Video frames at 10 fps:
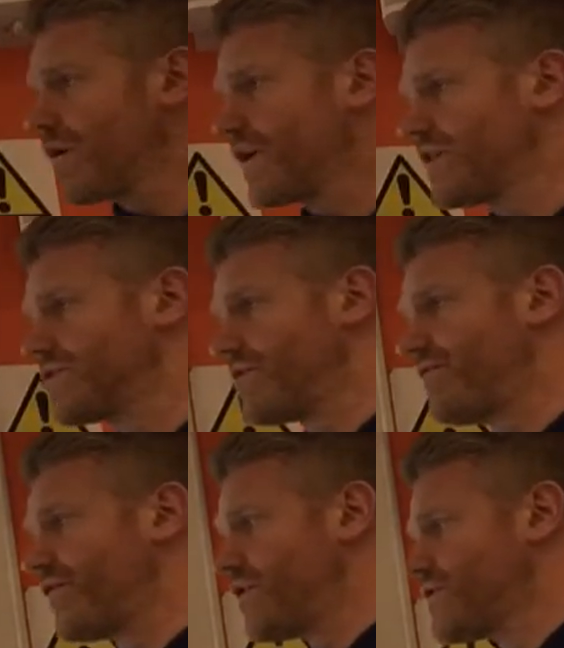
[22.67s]
Okay, so the
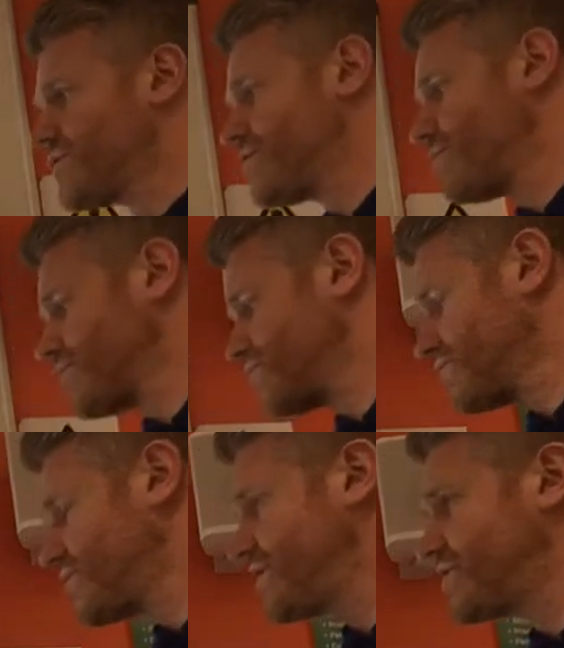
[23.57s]
first
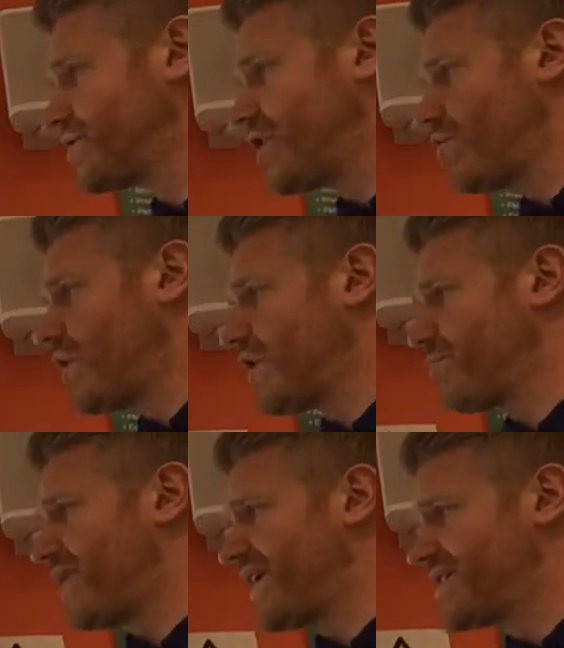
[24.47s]
muscles you need to know are the
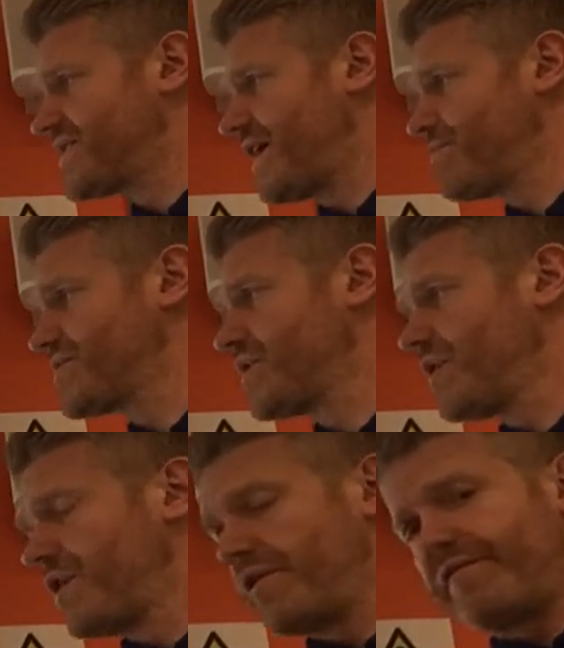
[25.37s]
biceps
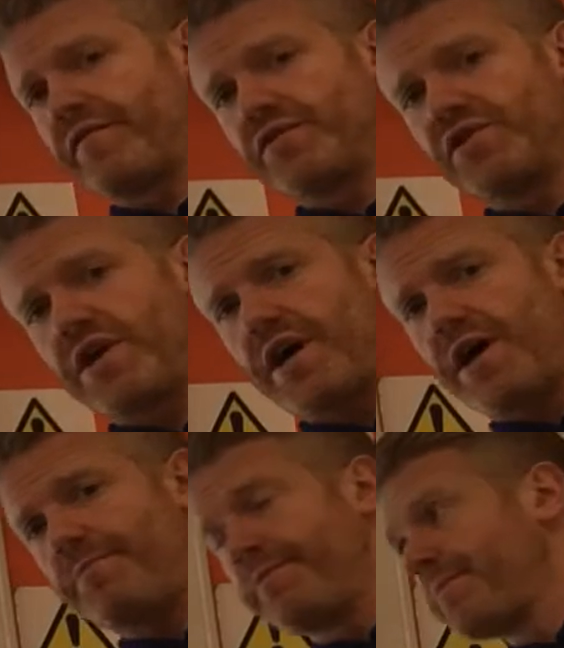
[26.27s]
in front of the
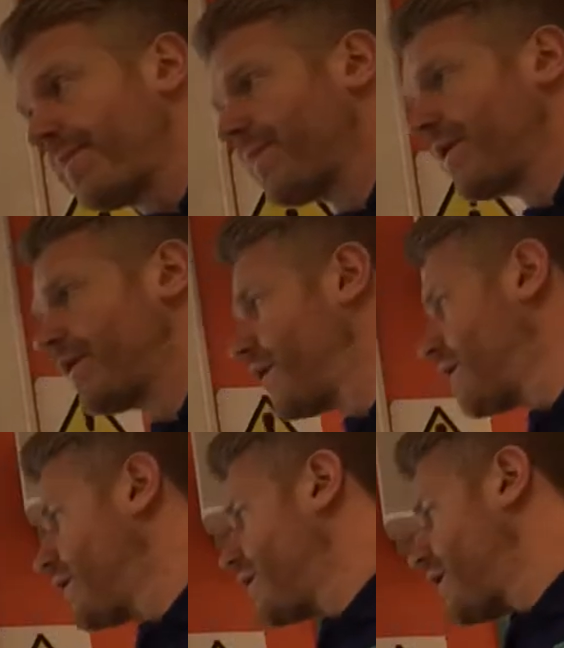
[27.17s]
arm,
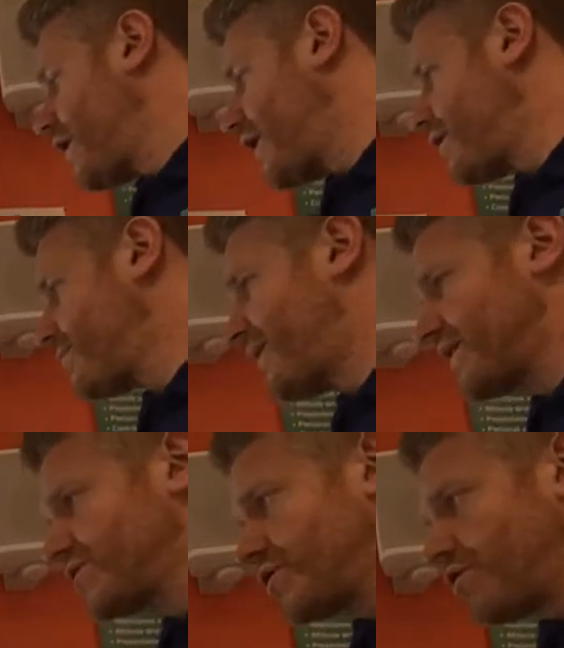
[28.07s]
the
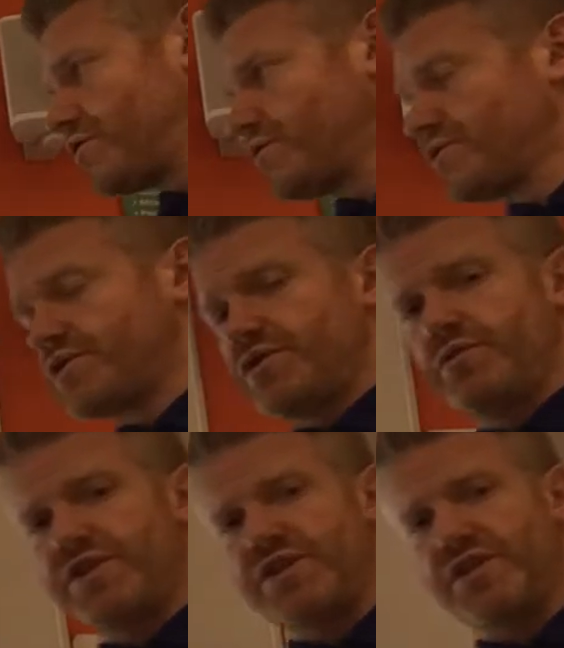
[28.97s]
pectorals,
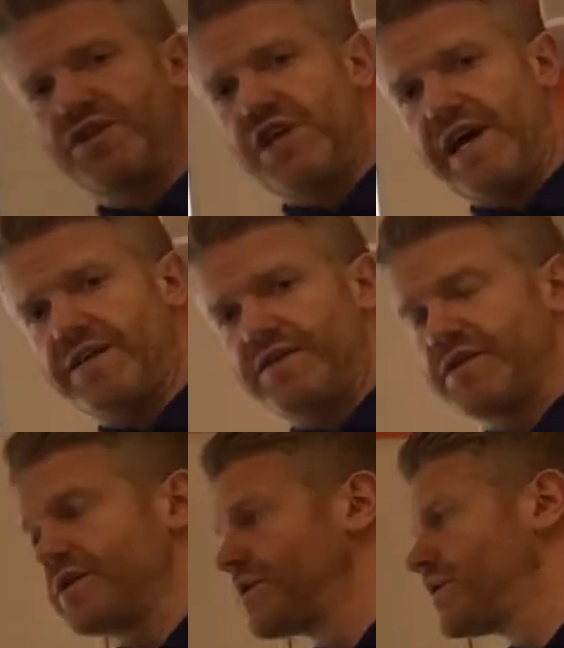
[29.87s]
which is the
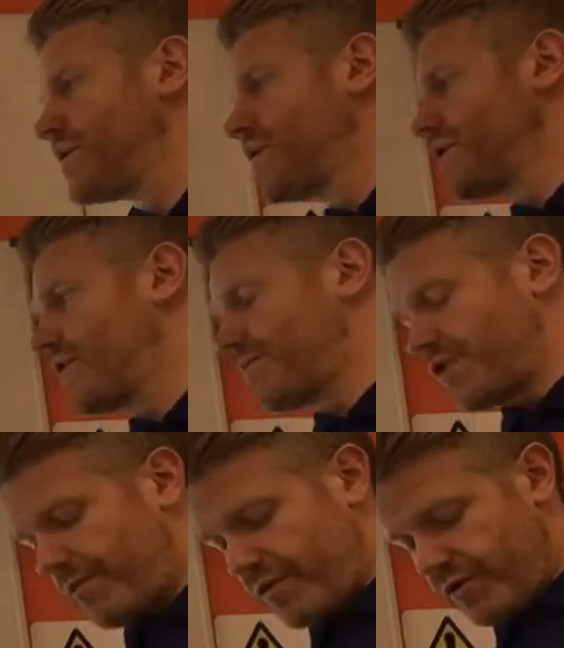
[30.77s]
chest, your
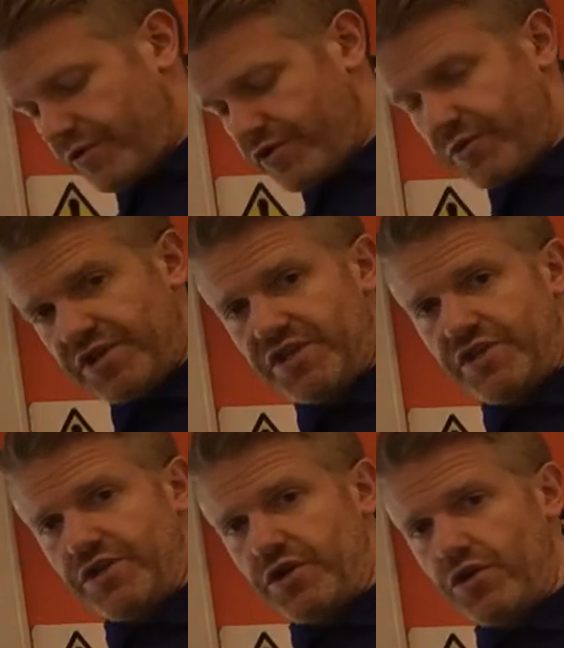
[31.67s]
abdominals, which
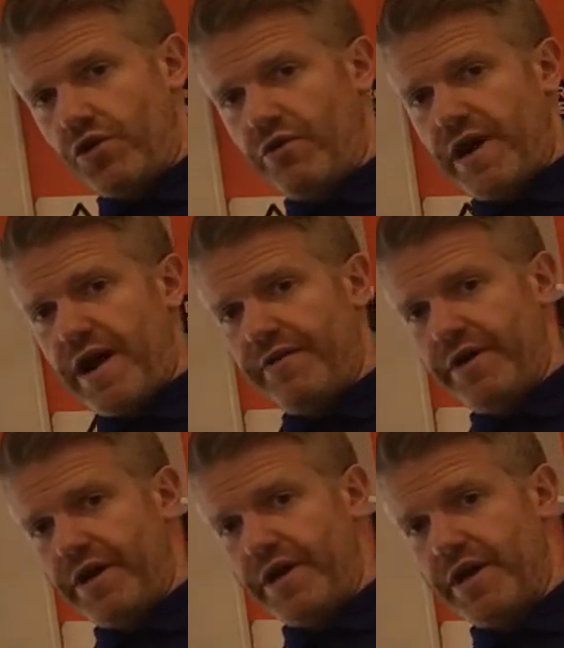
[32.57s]
is your core area
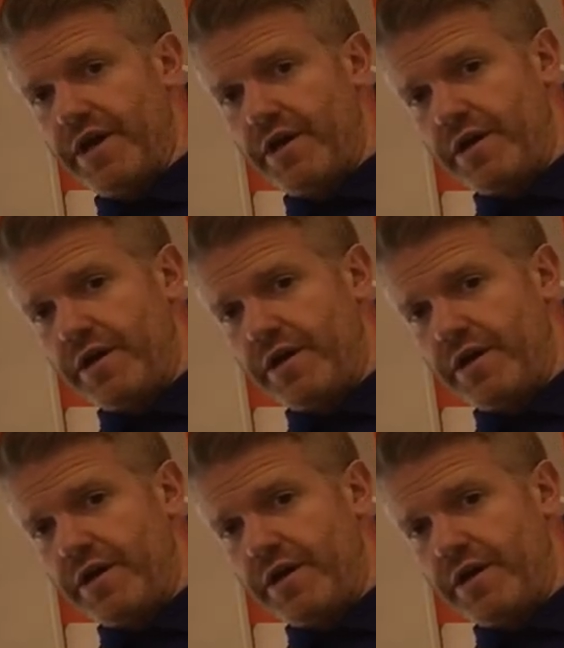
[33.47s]
here,